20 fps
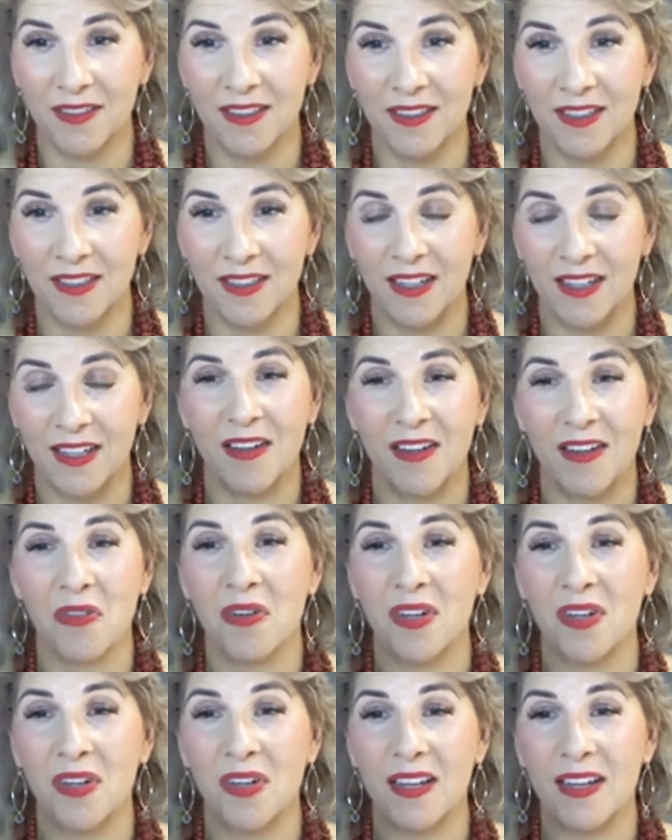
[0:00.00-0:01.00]
It is
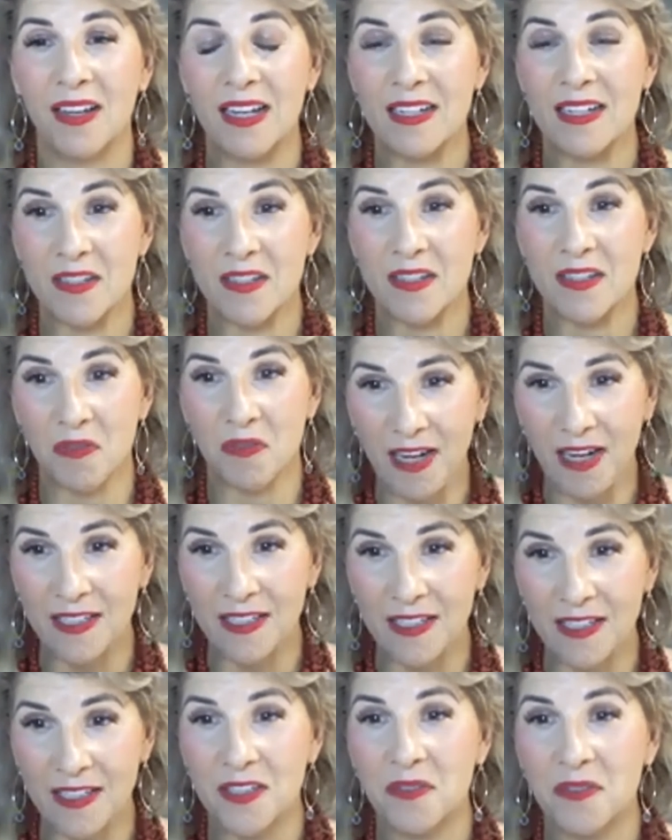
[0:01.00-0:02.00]
effective for
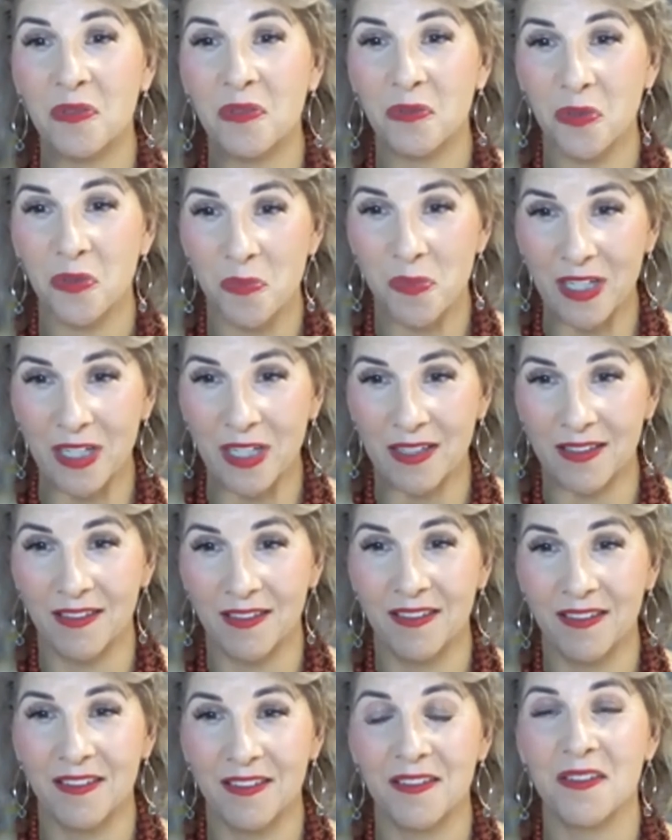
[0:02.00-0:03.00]
me to
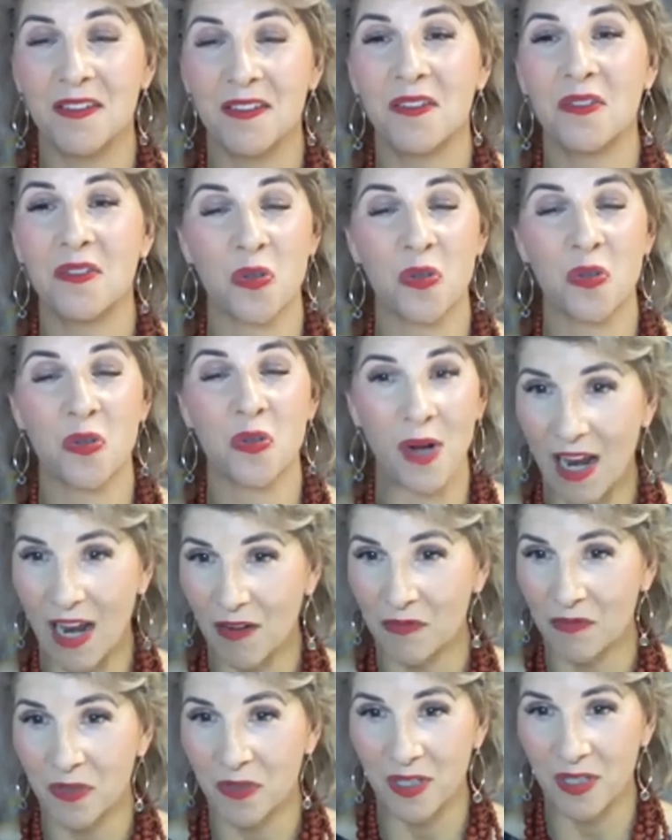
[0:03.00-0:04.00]
write everything down.
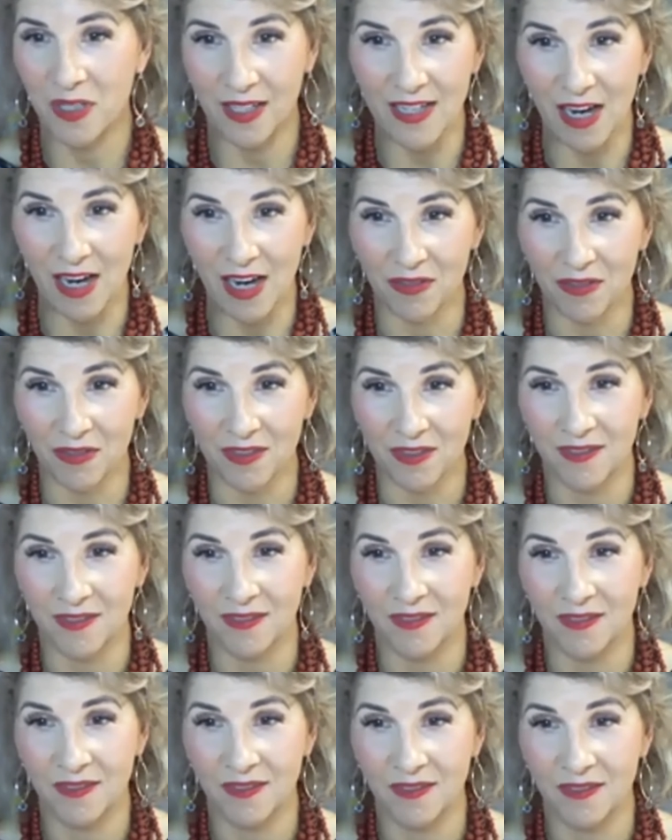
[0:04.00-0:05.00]

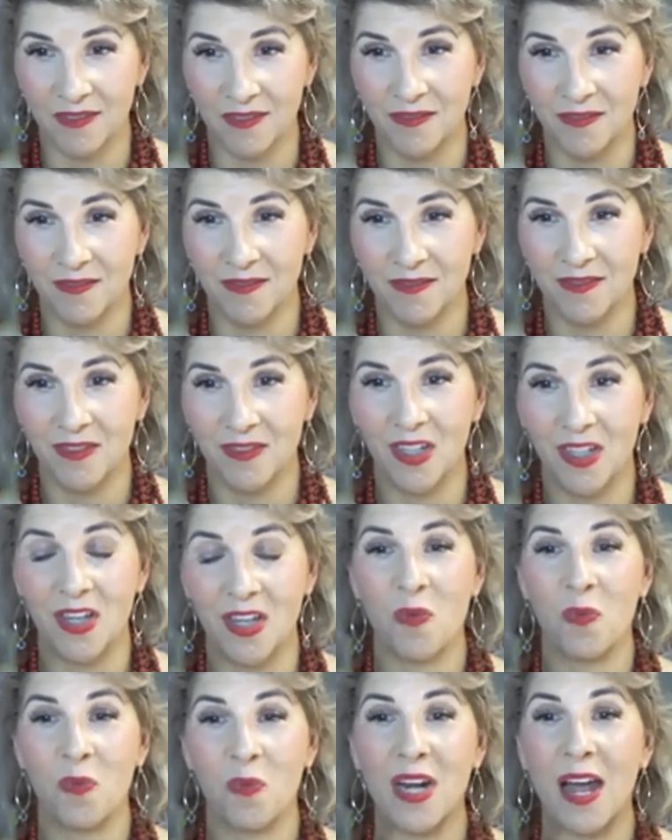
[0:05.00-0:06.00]
When I was
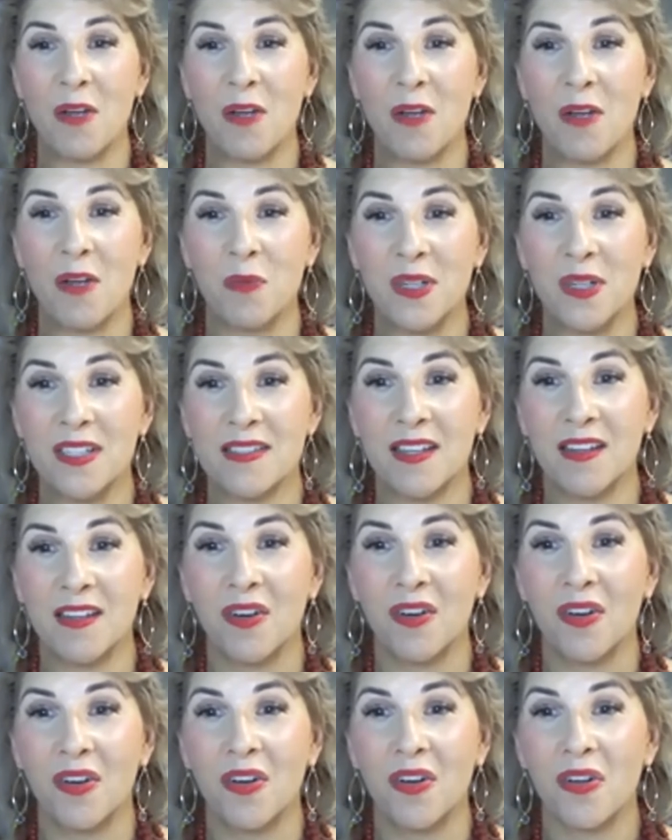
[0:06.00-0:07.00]

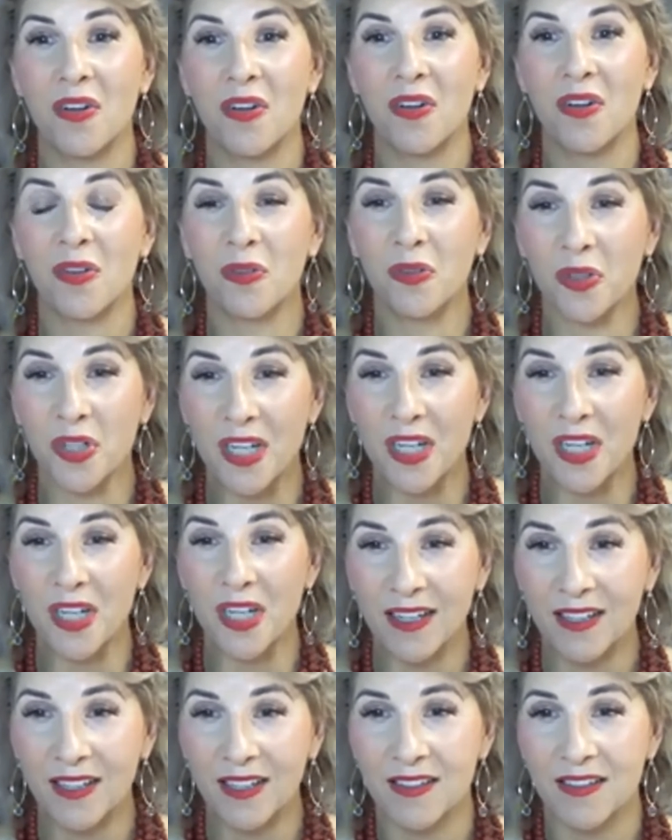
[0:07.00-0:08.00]
learning
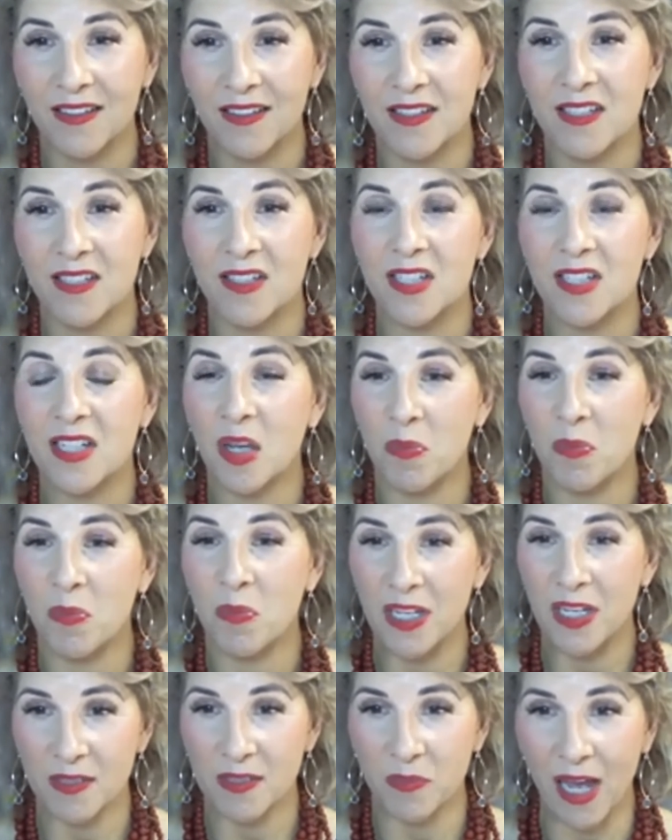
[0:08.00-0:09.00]
to compete as a
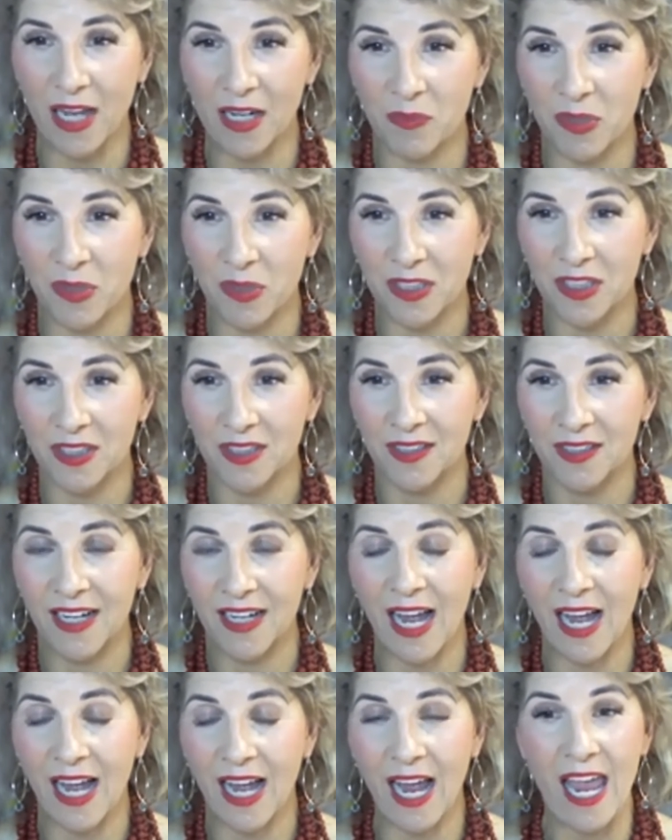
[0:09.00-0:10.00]
bodybuilder, I had an
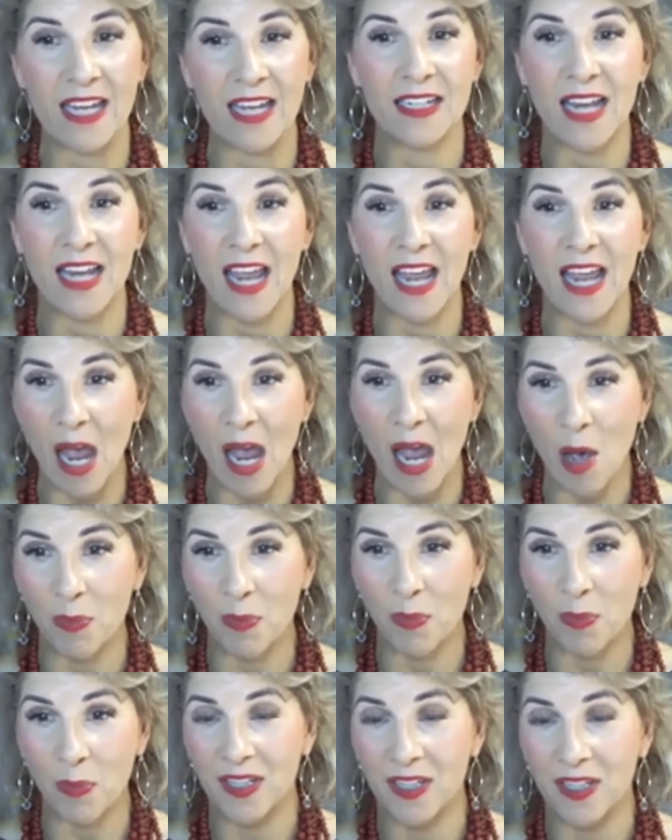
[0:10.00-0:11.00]
app that I
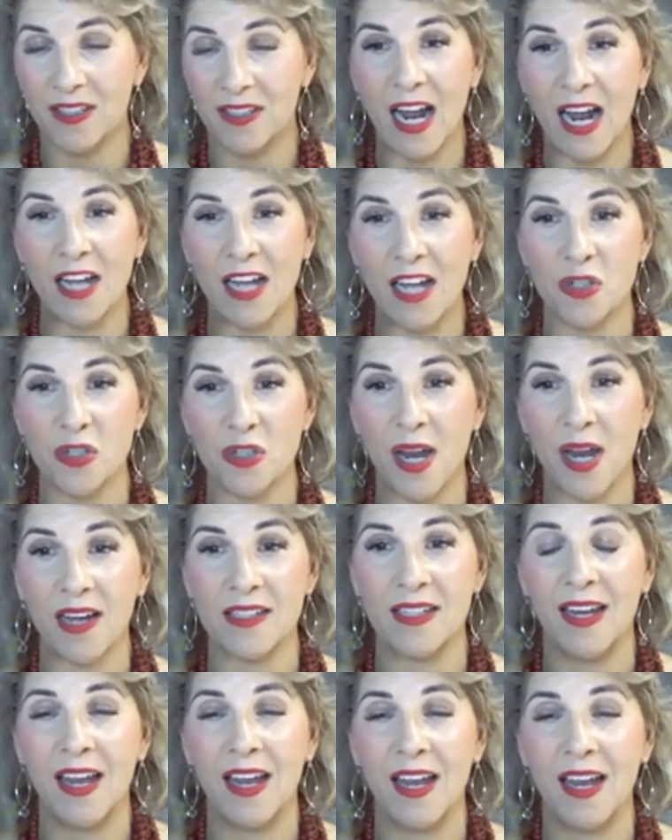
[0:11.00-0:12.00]
tracked
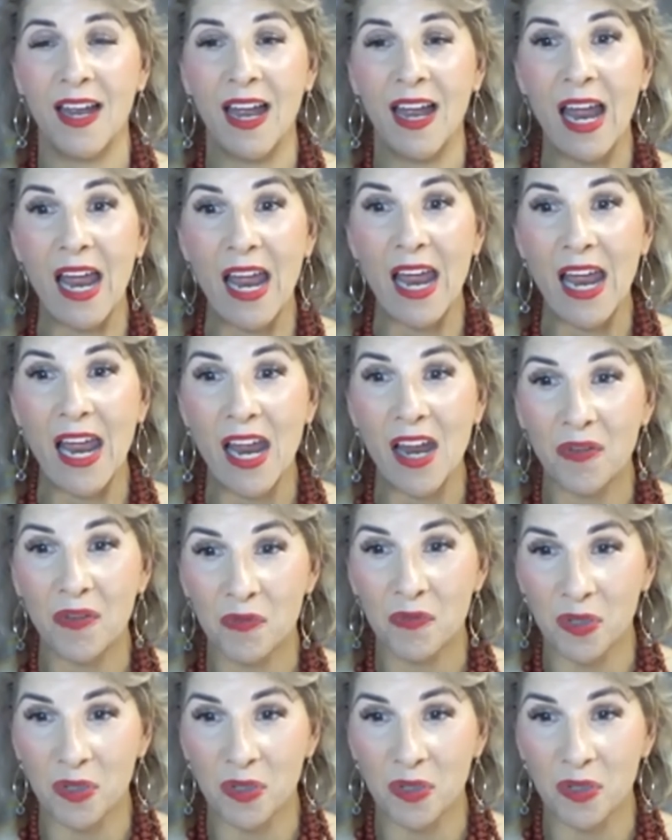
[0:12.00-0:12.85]
everything